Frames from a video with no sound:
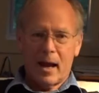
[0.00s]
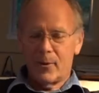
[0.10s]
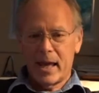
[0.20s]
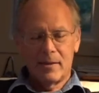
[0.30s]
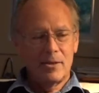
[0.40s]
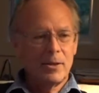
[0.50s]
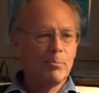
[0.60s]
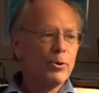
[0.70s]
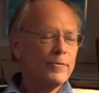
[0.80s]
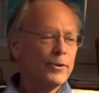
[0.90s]
we had these
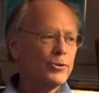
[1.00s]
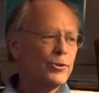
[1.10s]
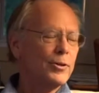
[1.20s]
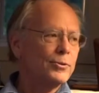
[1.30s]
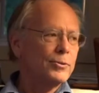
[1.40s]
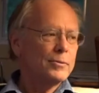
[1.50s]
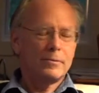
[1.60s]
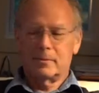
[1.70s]
imperfect circles.